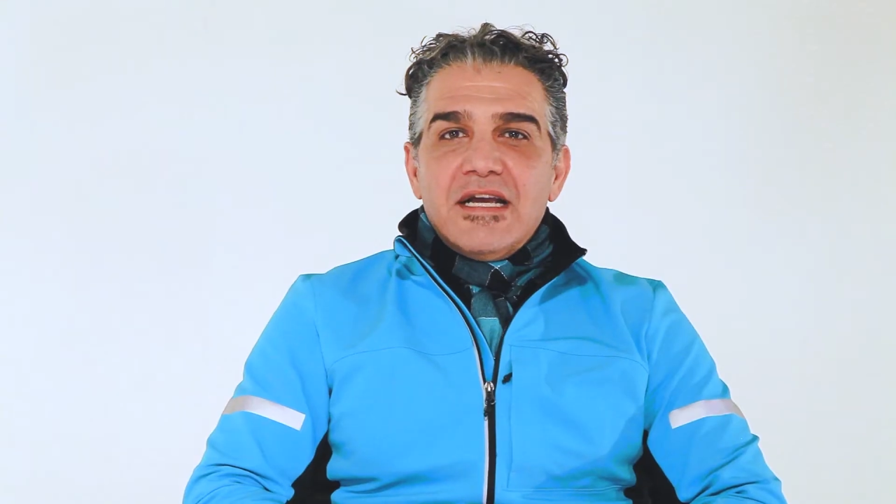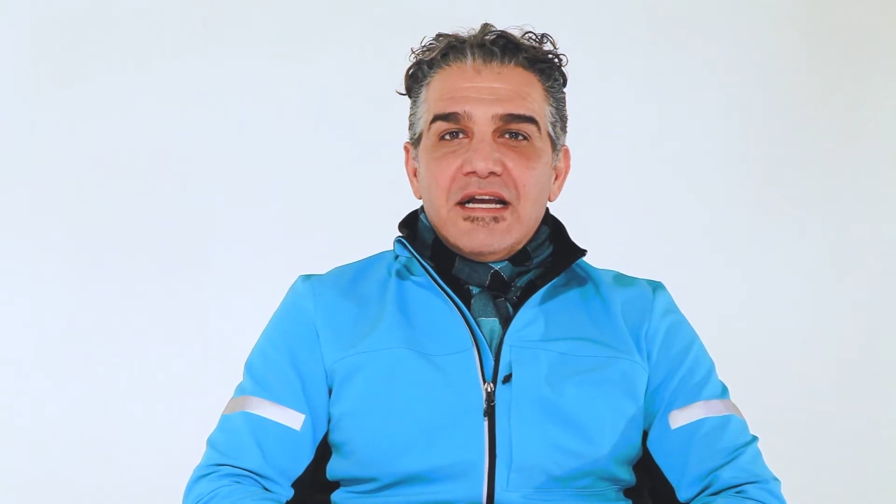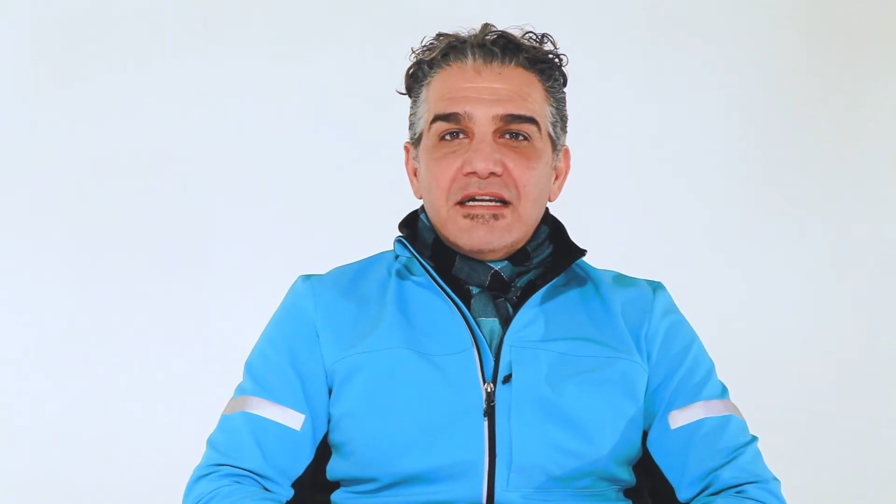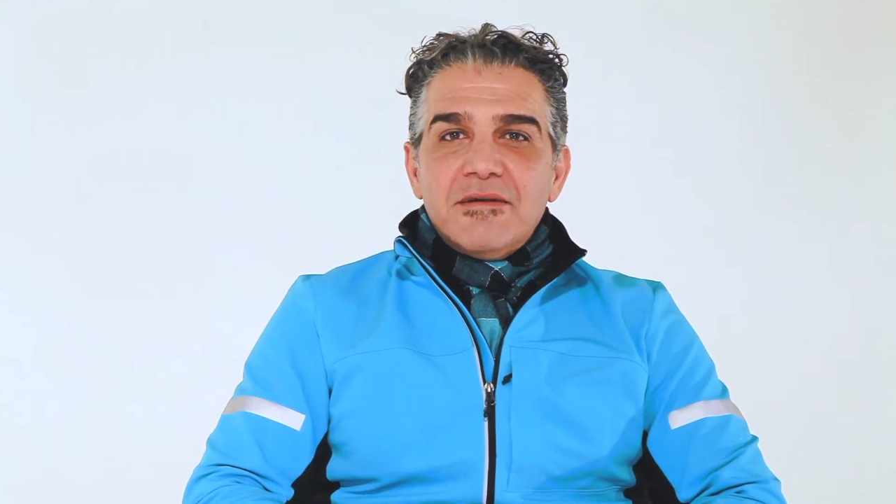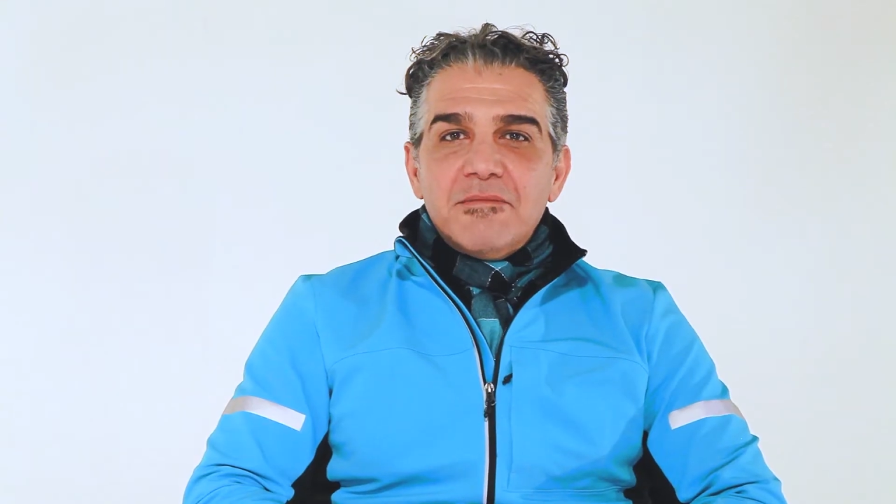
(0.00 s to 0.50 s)

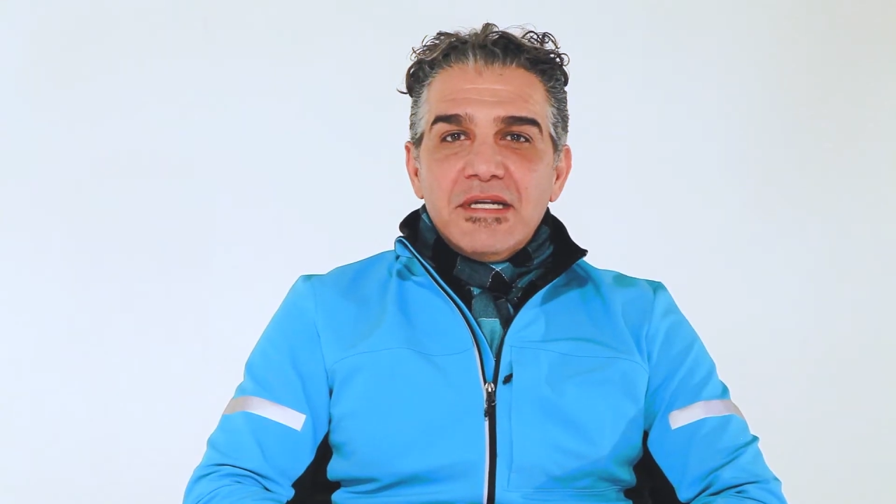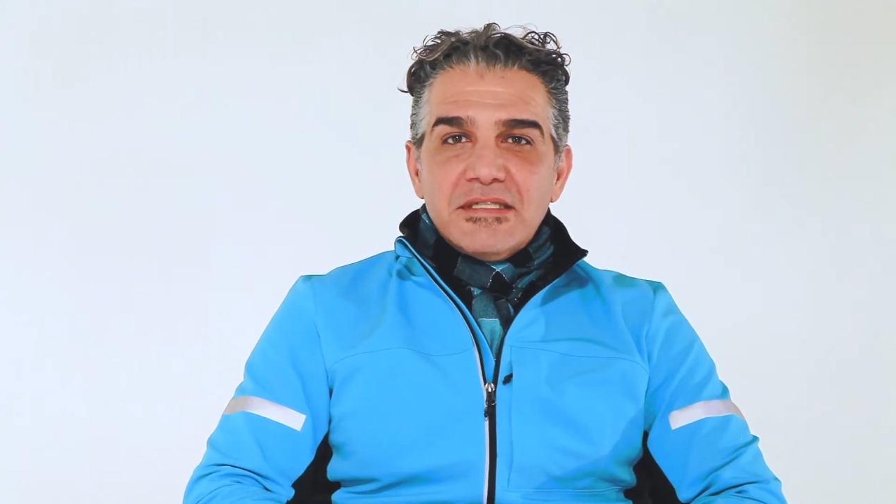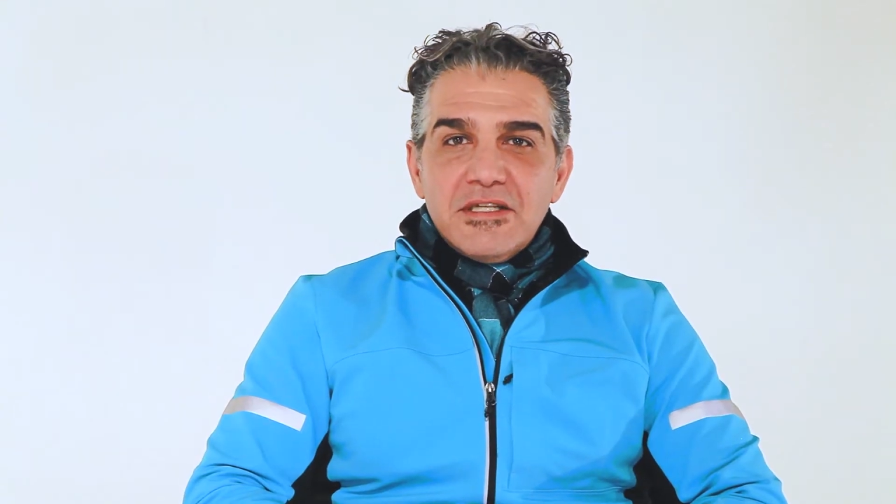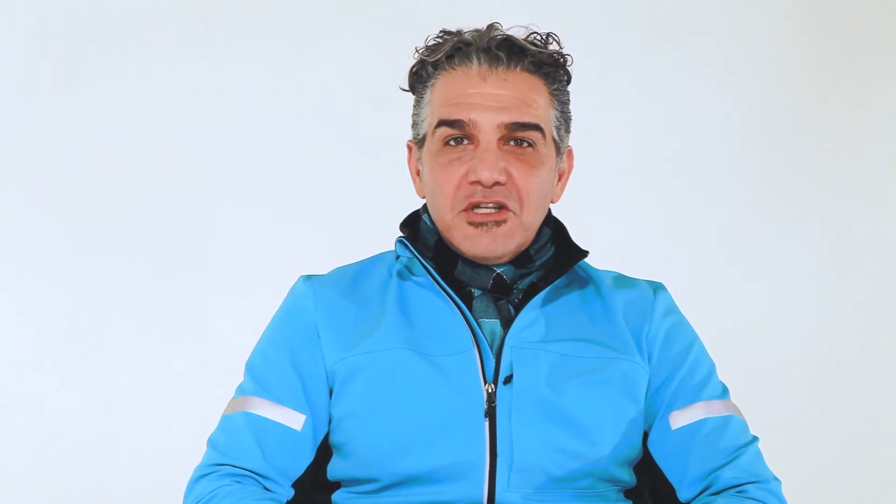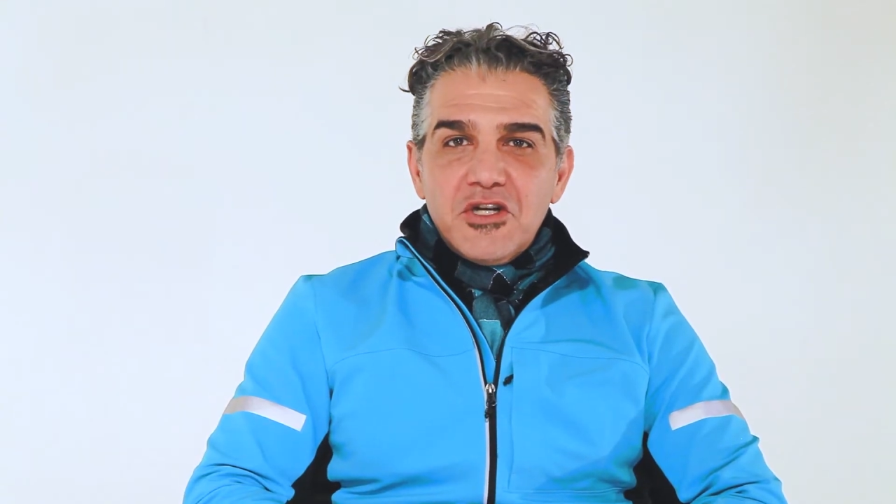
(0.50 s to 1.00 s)
had an
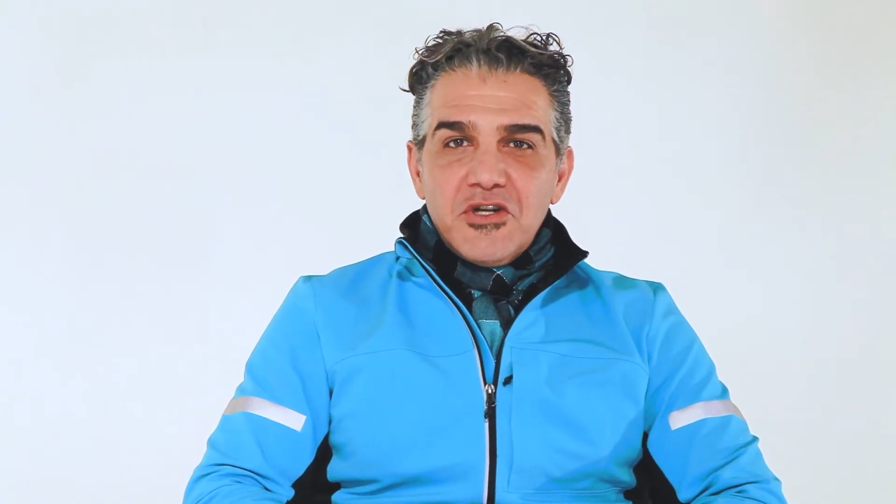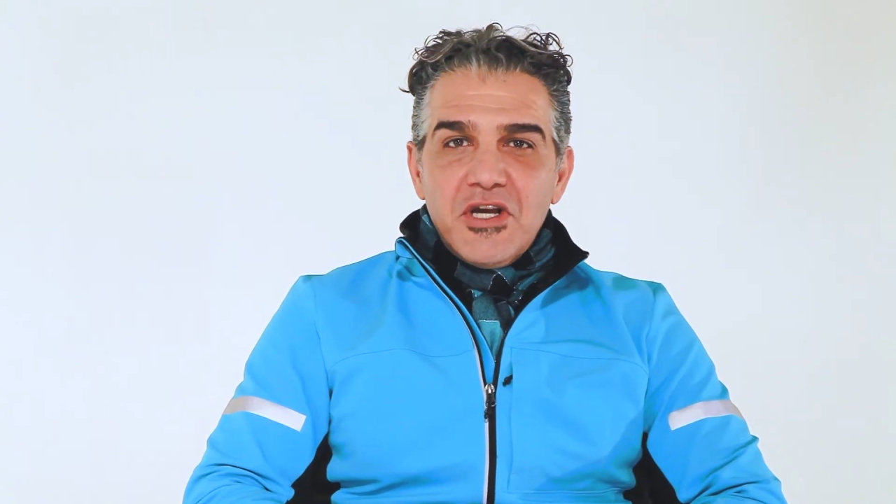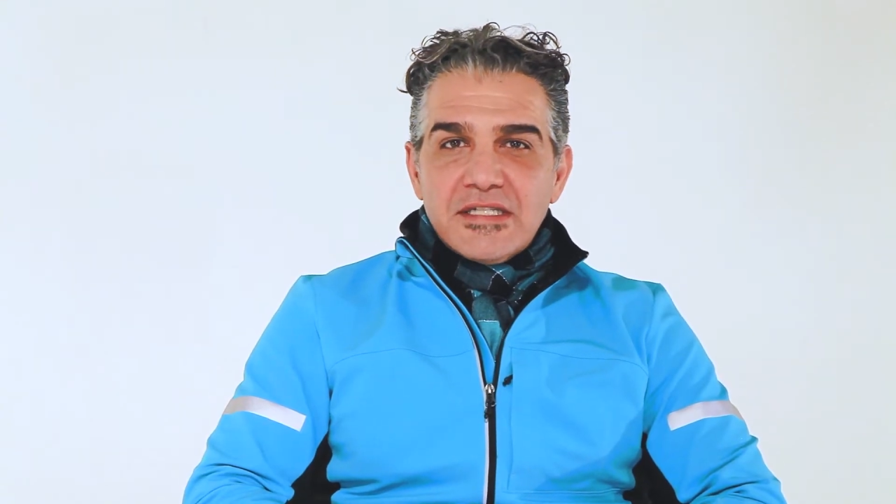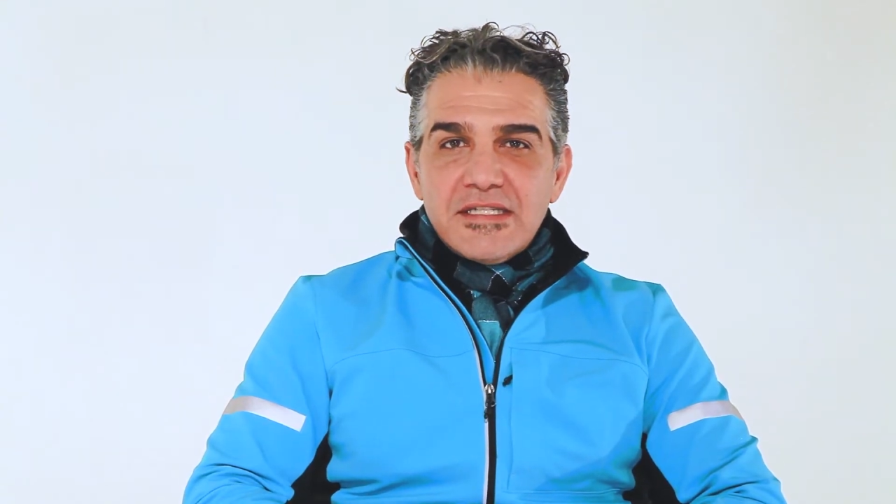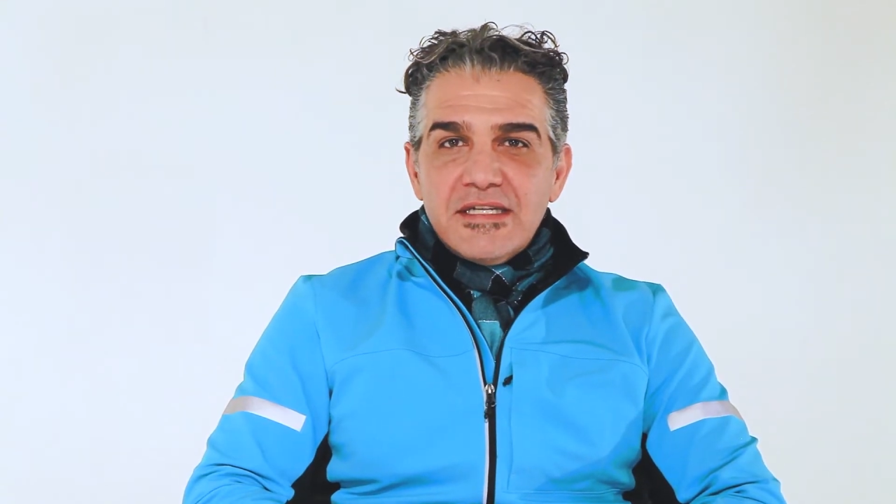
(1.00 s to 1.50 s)
amazing
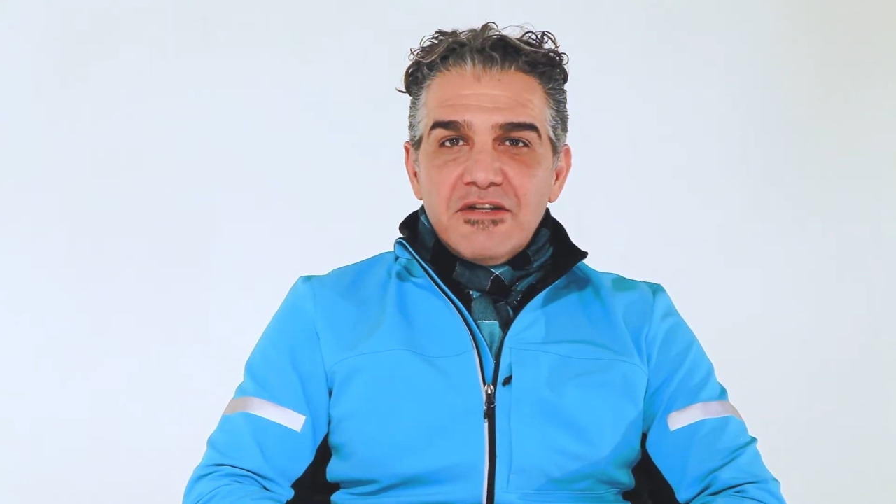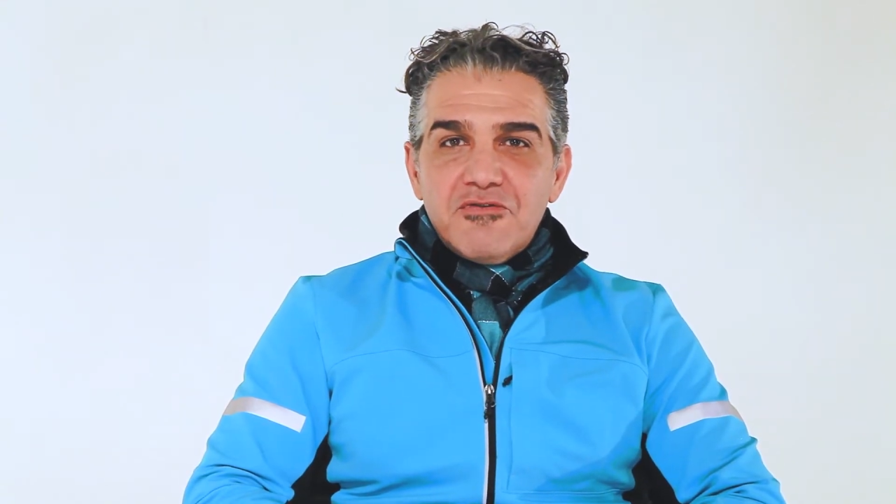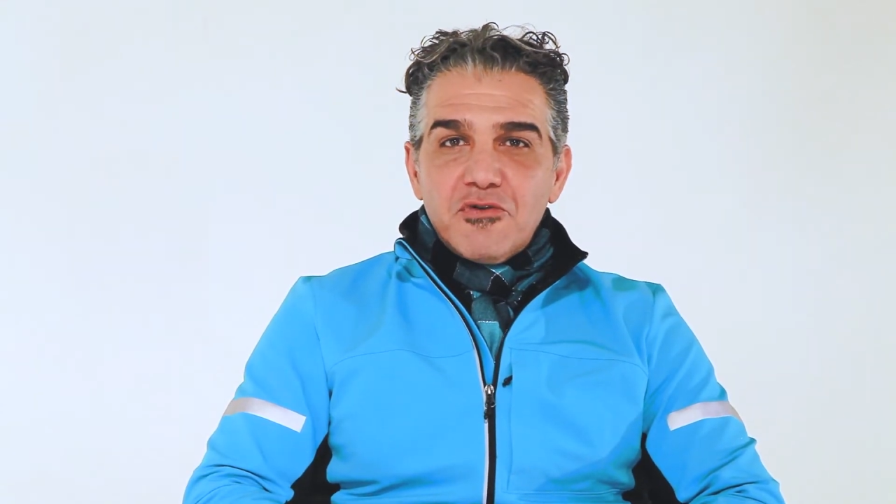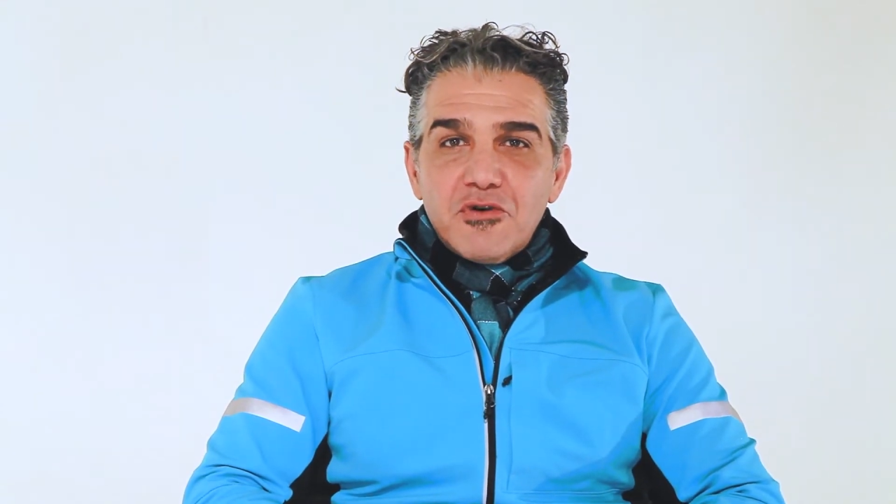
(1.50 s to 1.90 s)
curiosity for